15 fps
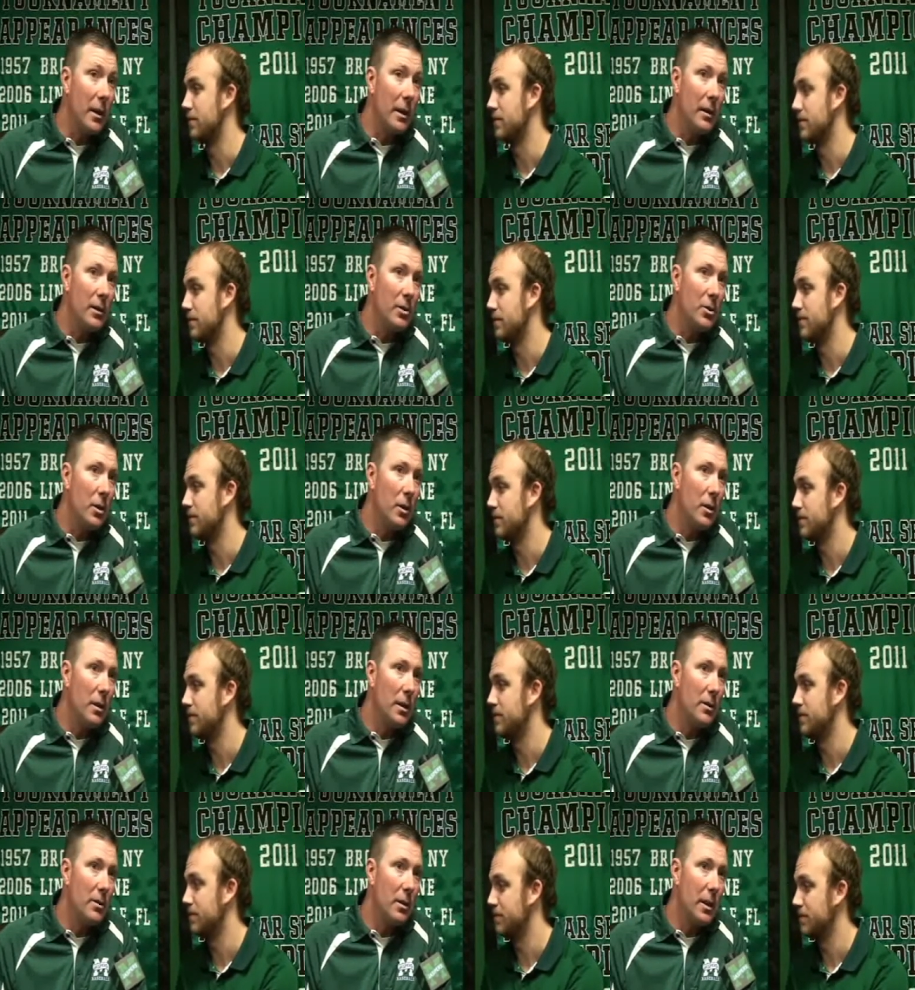Speaker 1: Uh, Sean
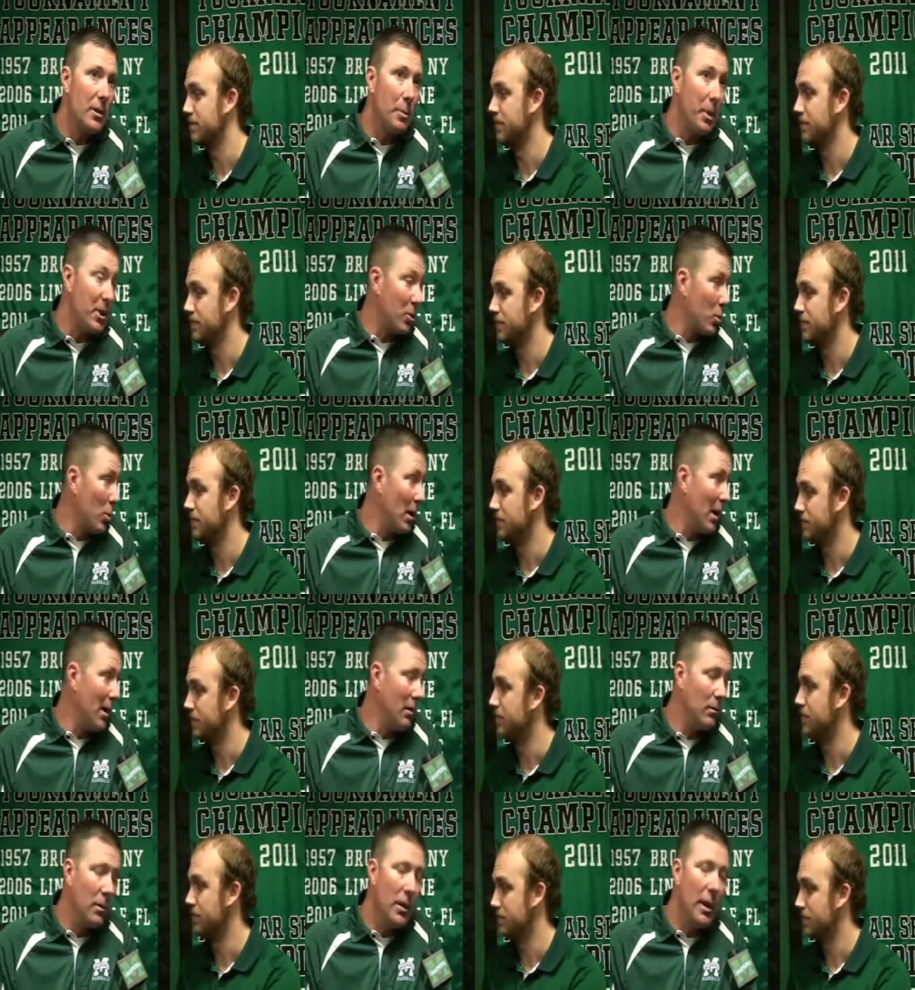has, has pitched
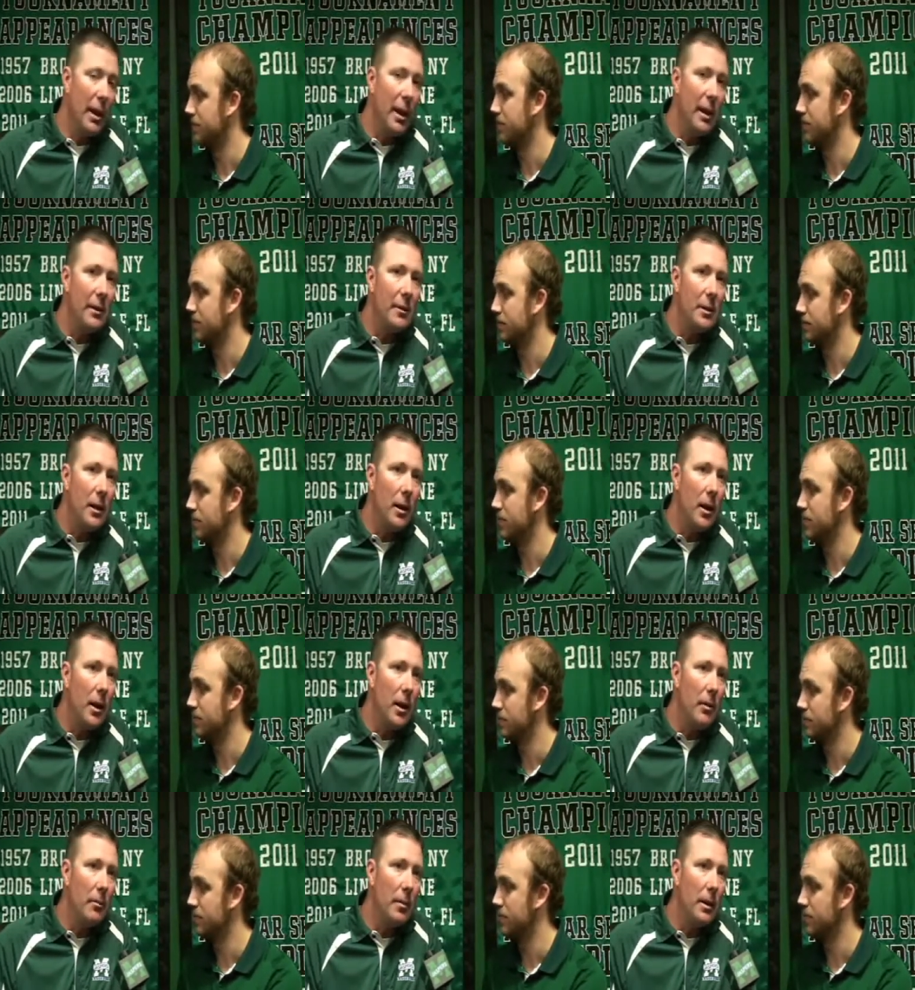well and
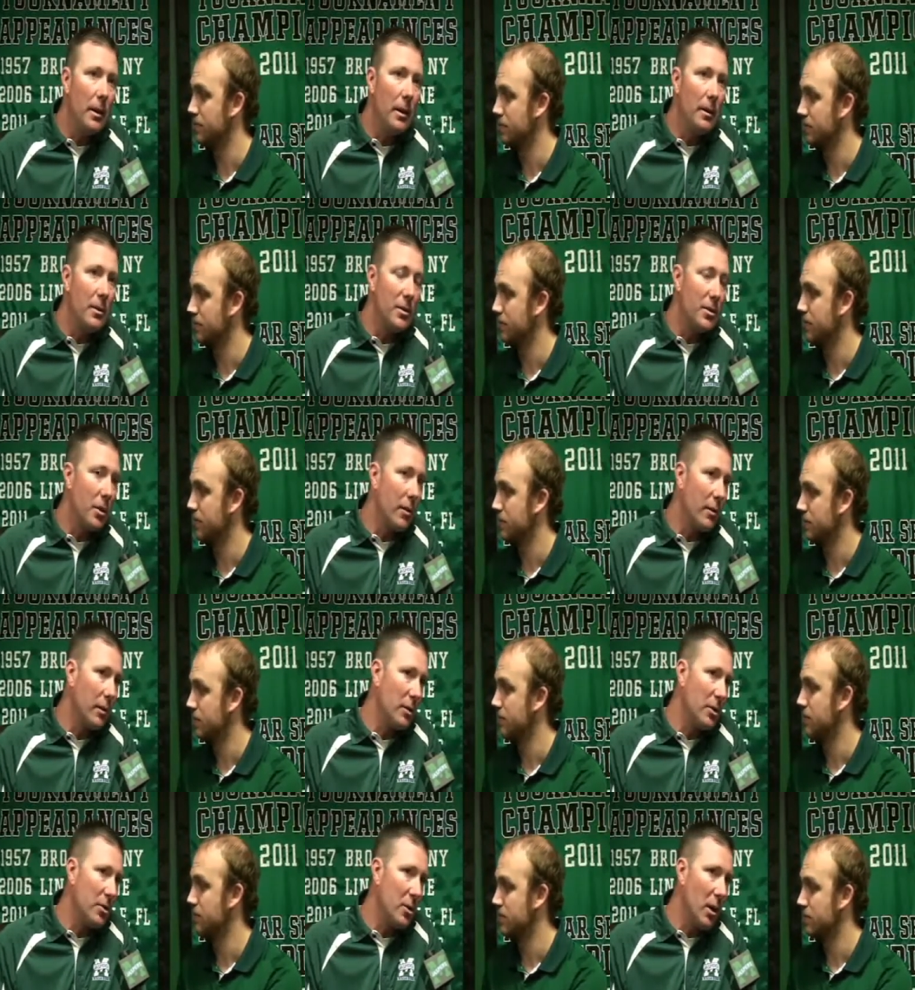um, eh,
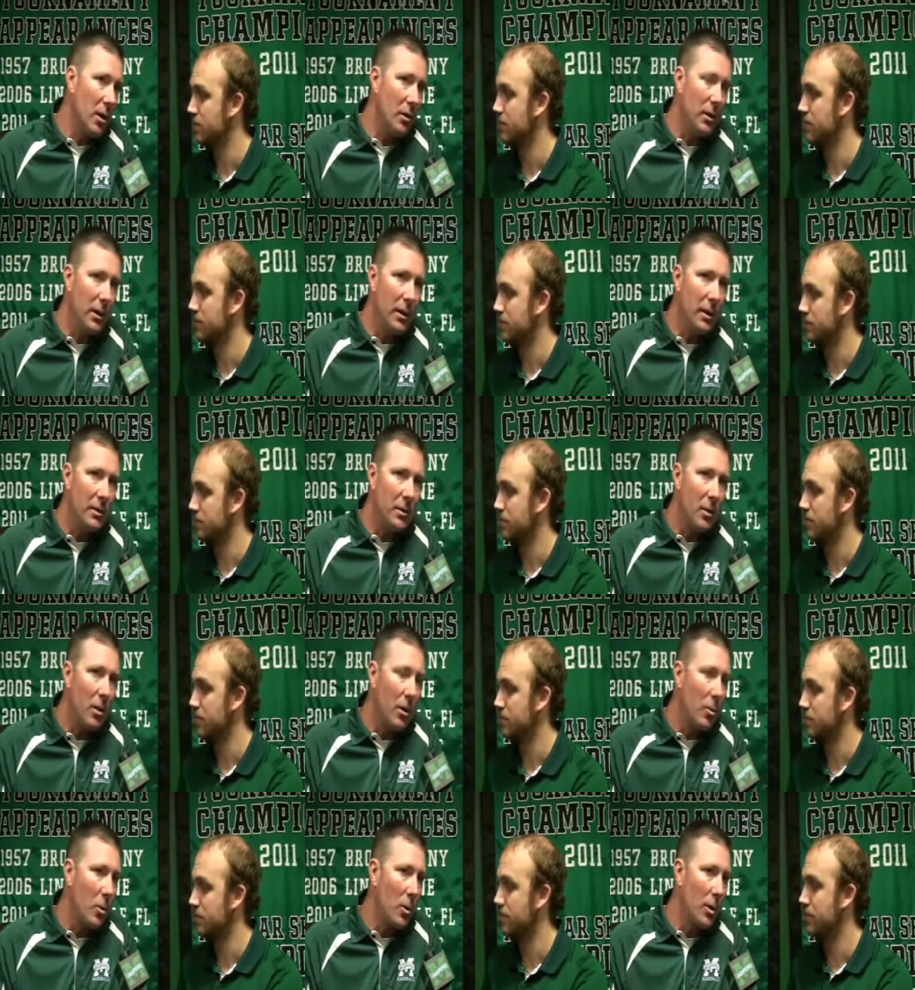deservingly so. He's a
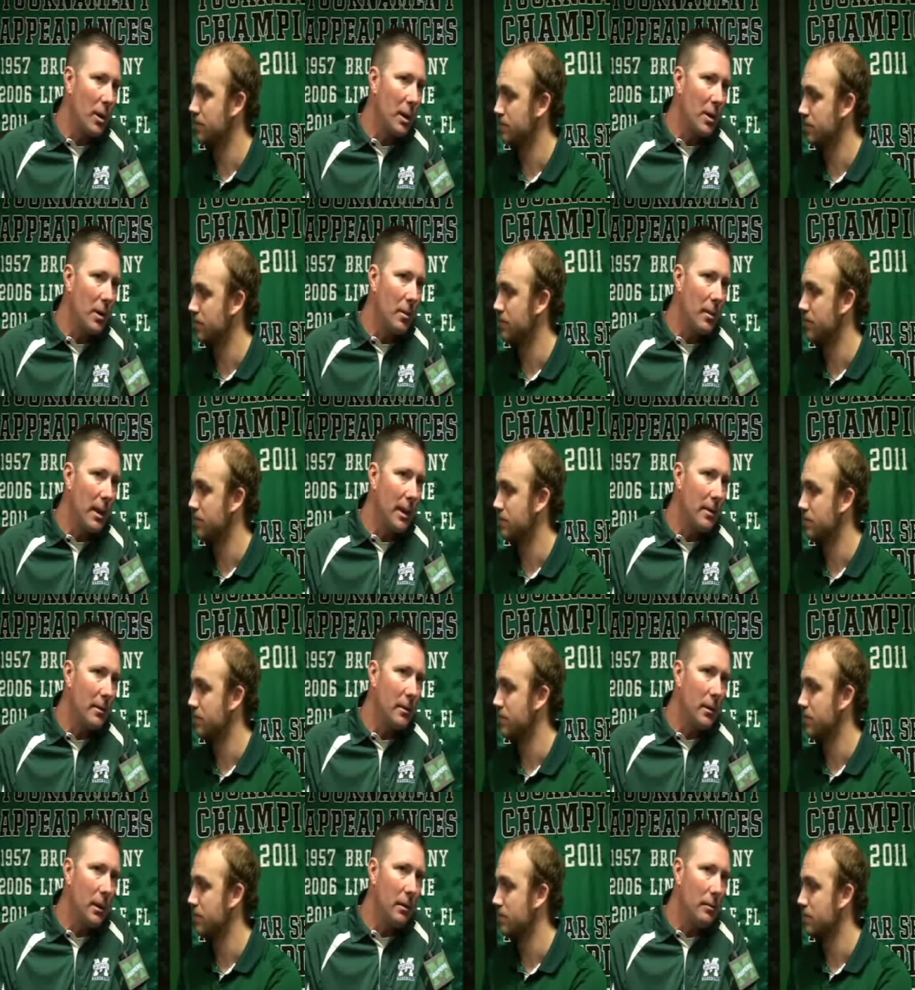hardworking young
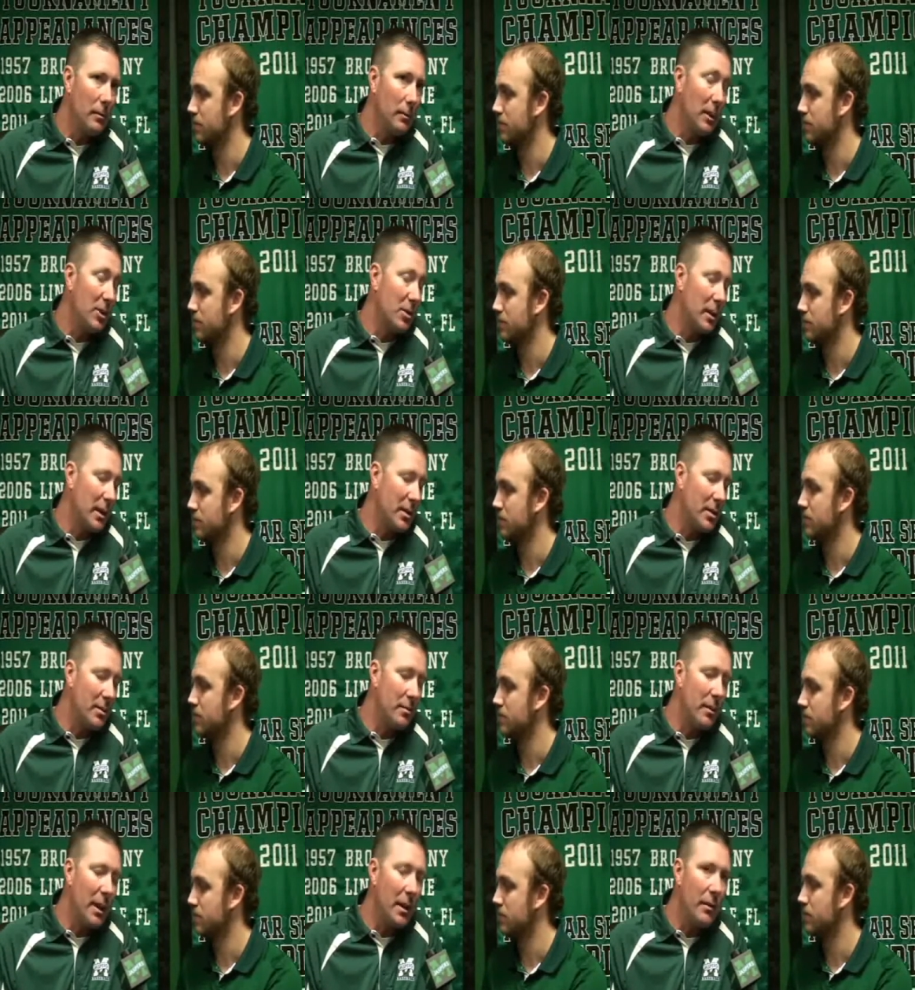man, uh, much like his,
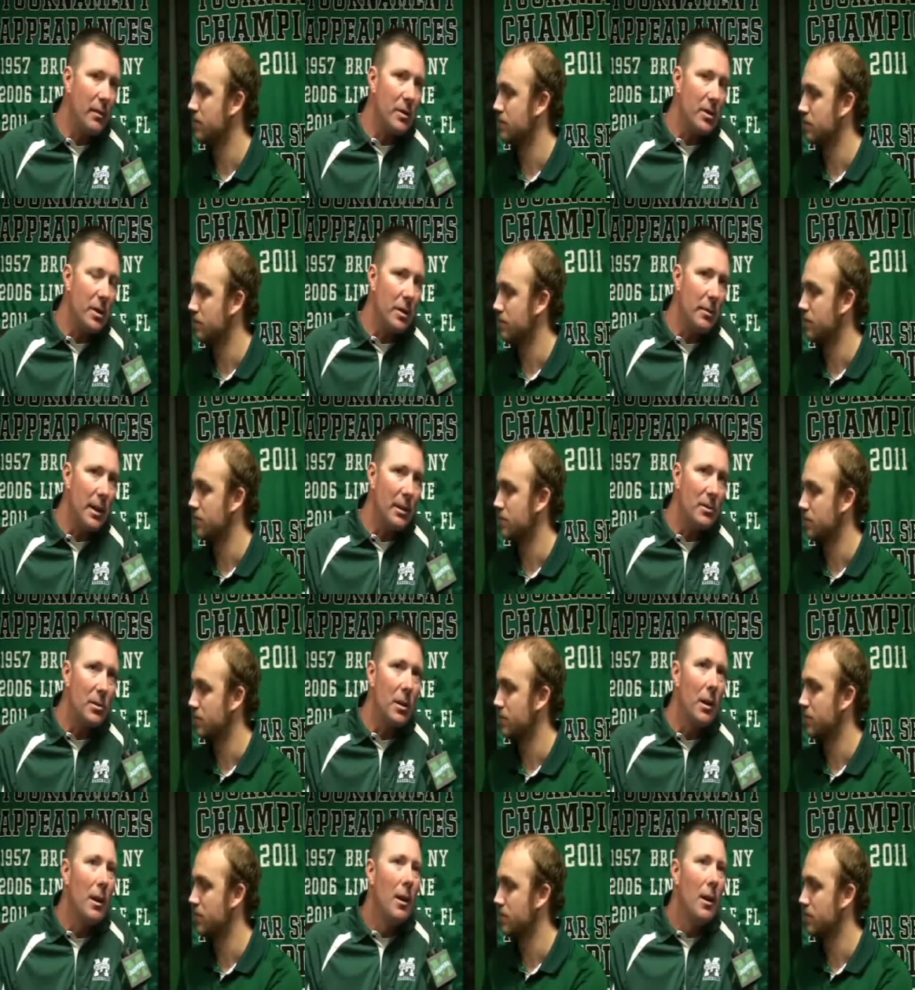many of his teammates.